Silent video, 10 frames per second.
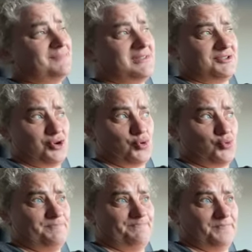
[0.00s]
So
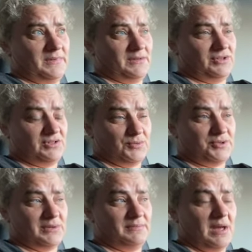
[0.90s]
she's
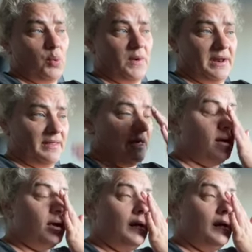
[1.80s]
also a winner there.